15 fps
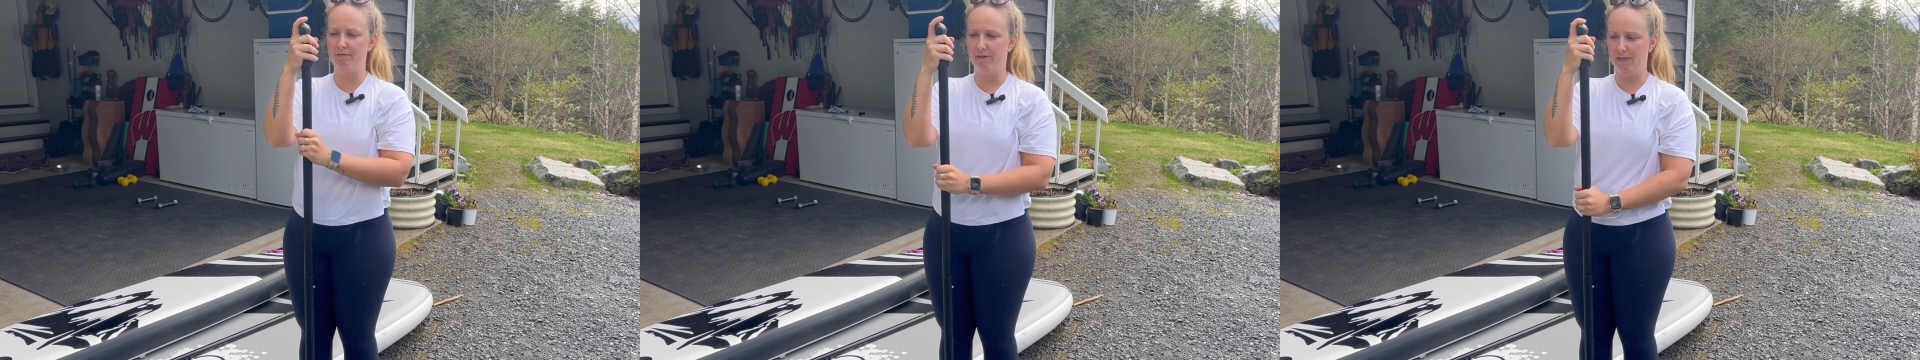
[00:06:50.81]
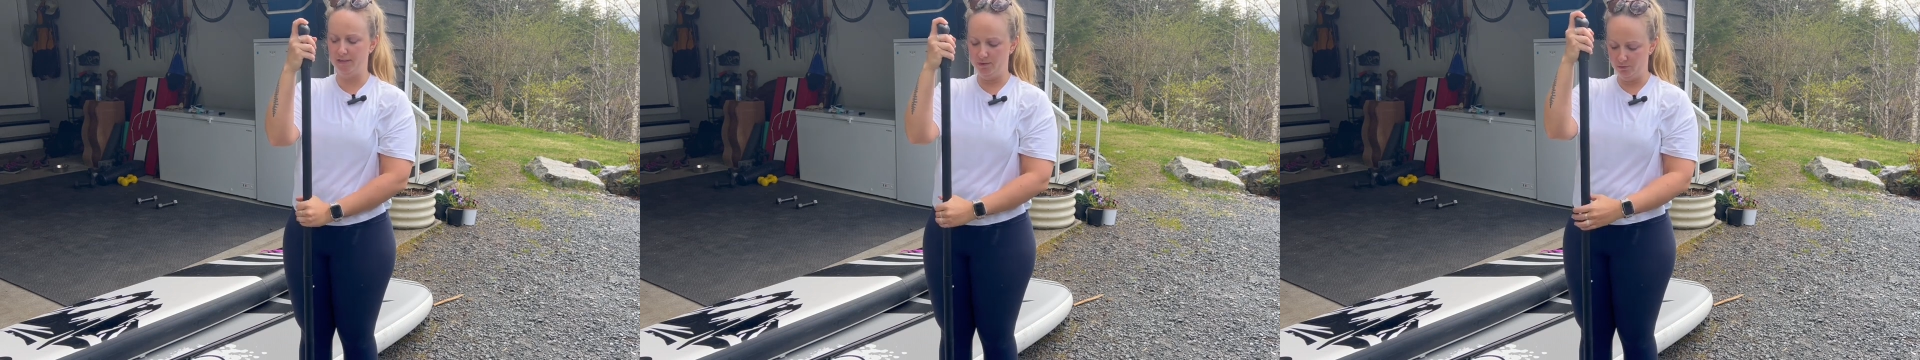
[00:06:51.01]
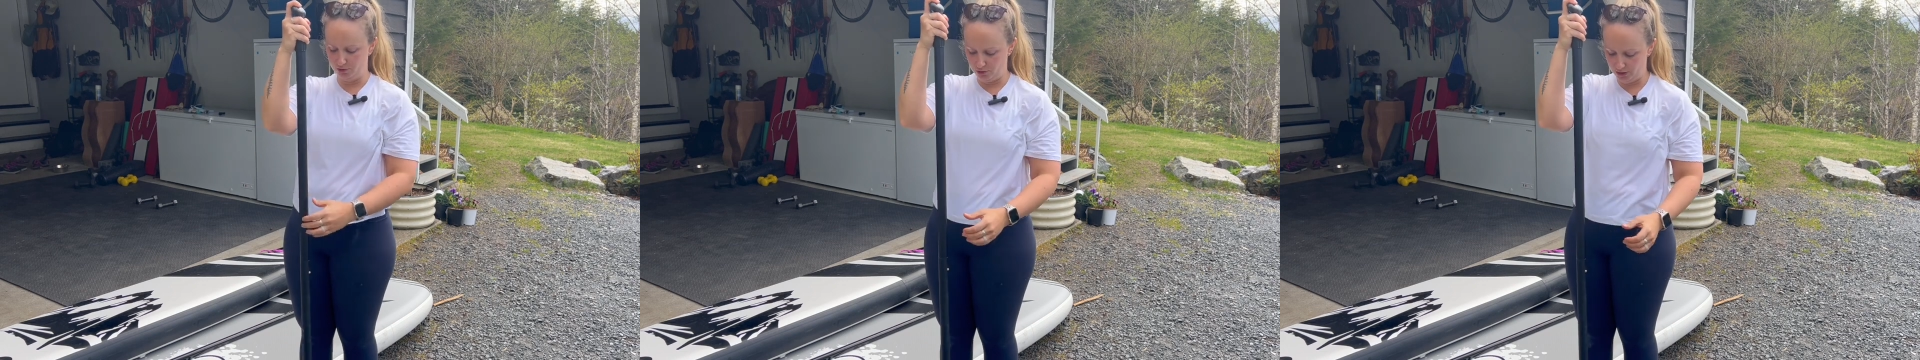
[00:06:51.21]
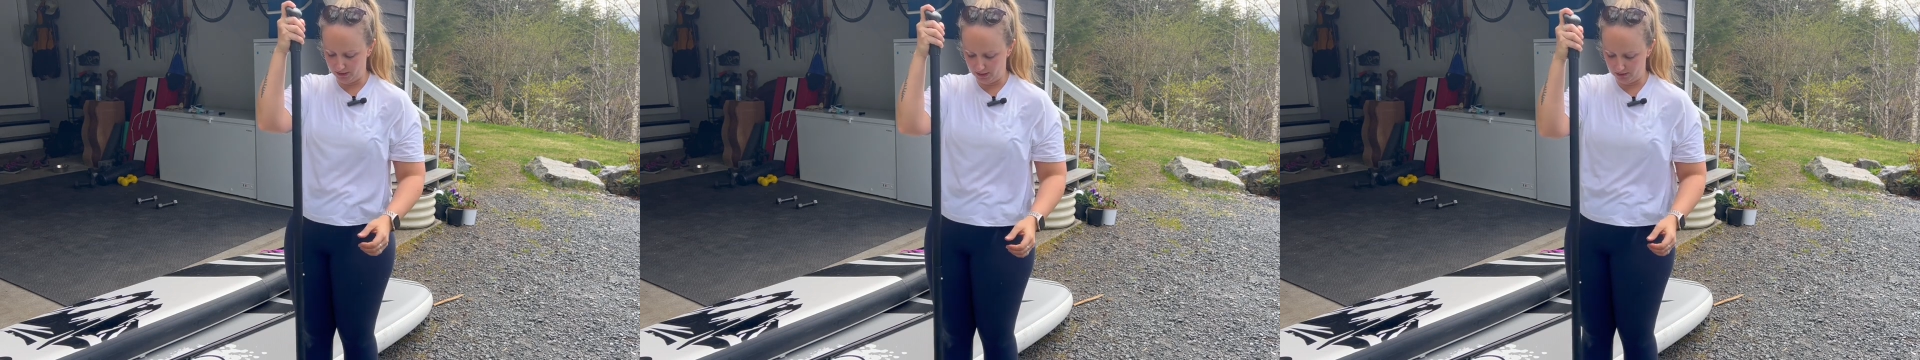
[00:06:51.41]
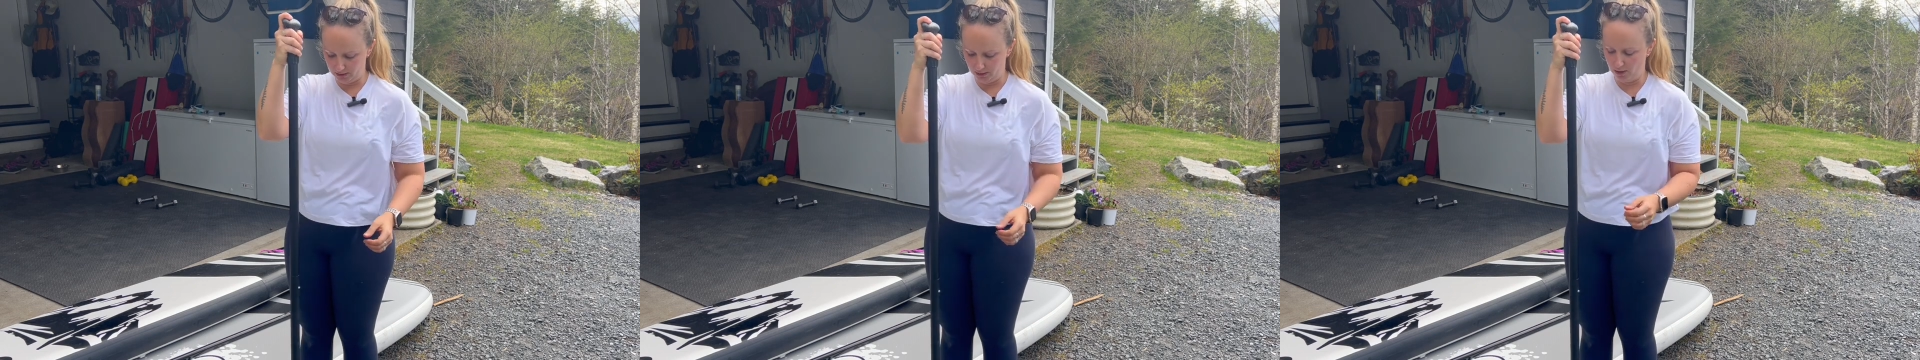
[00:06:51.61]
face, which is
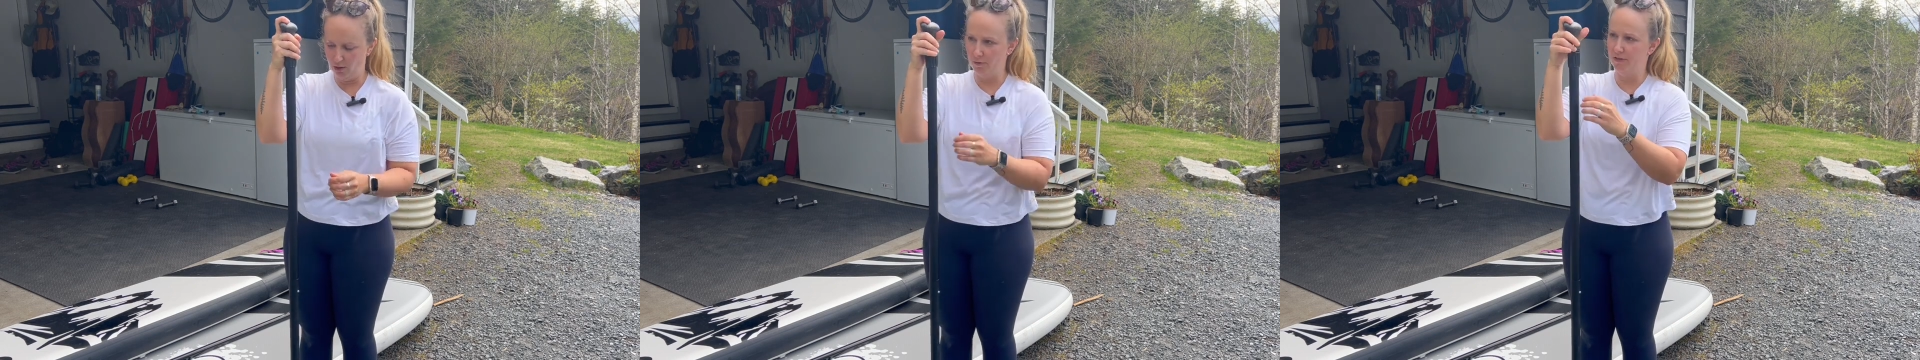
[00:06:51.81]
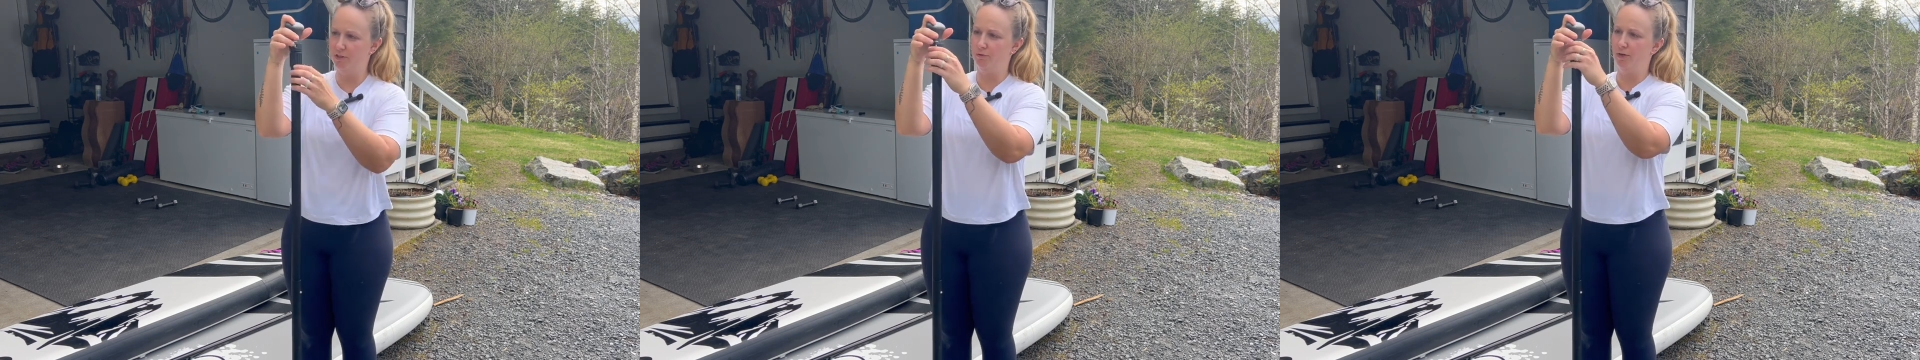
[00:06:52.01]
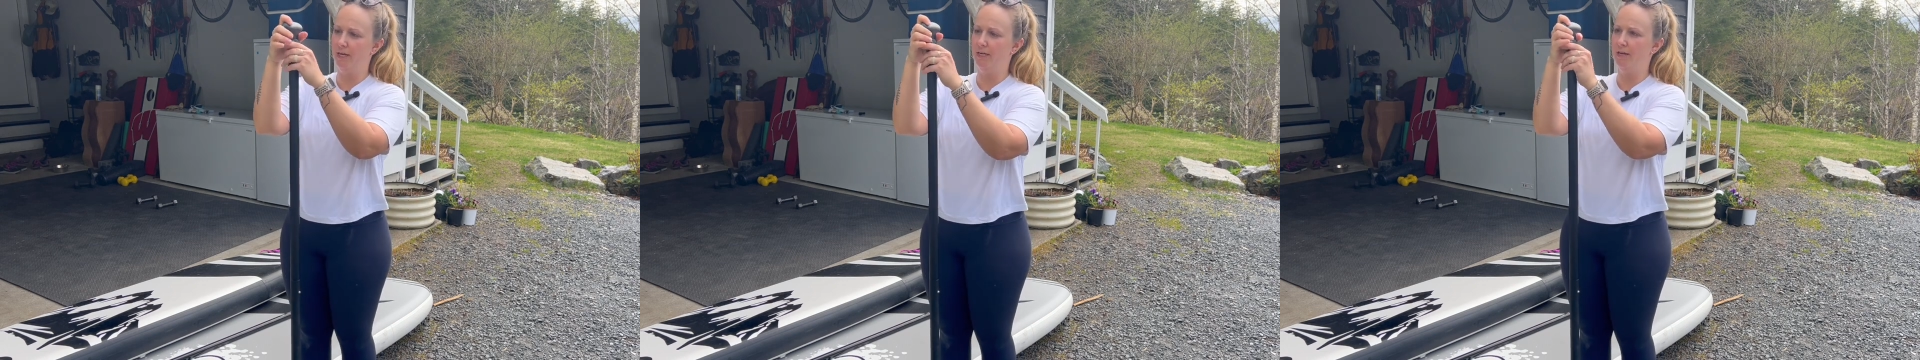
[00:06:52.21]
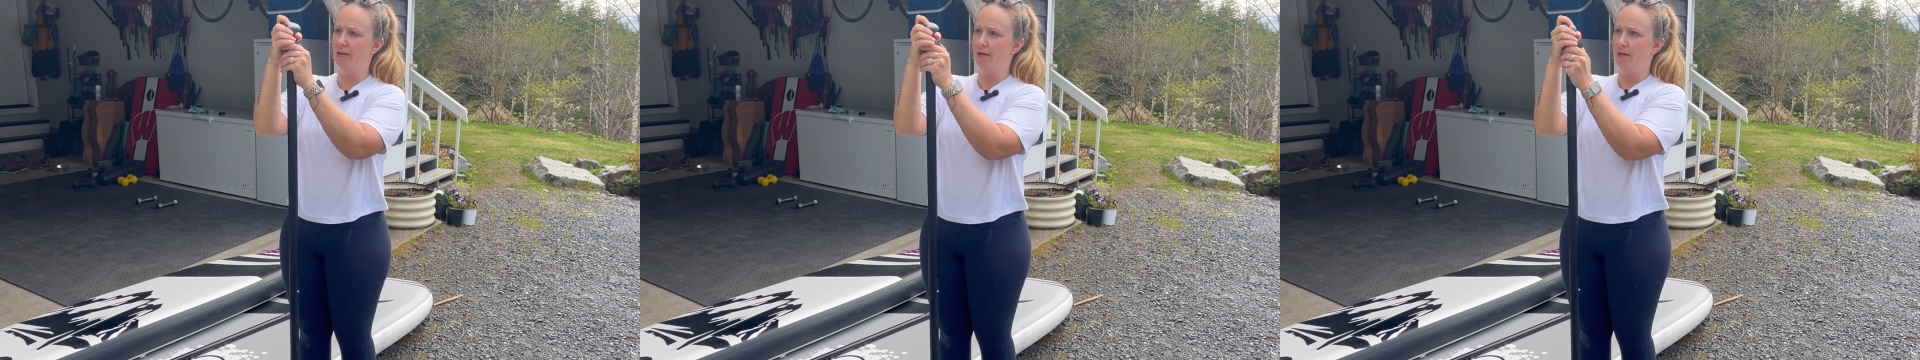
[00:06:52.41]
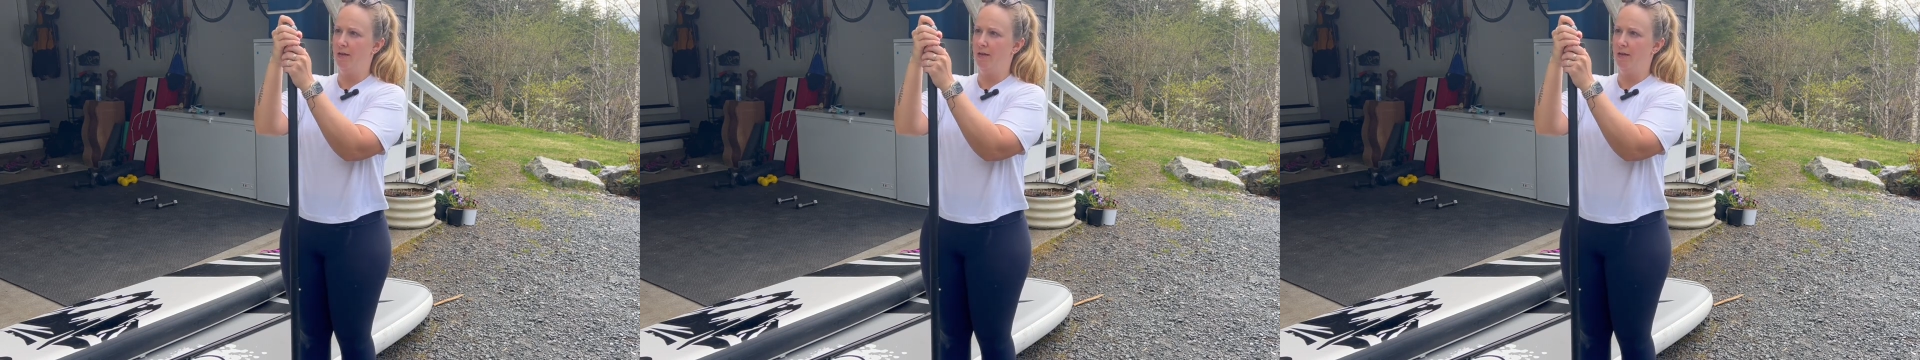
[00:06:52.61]
at the lowest rank.